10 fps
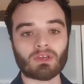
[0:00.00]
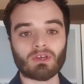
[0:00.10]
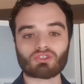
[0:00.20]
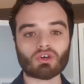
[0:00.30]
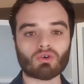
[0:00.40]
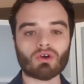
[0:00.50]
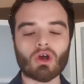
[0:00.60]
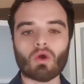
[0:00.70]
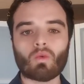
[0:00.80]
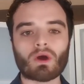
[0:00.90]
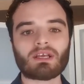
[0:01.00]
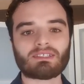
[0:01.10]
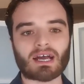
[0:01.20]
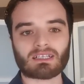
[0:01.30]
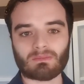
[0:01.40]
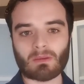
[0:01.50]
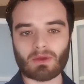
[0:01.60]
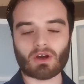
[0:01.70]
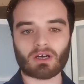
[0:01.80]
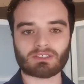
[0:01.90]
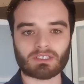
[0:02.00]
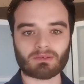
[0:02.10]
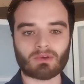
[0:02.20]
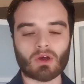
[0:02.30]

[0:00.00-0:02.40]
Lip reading: So, what exactly may be causing it?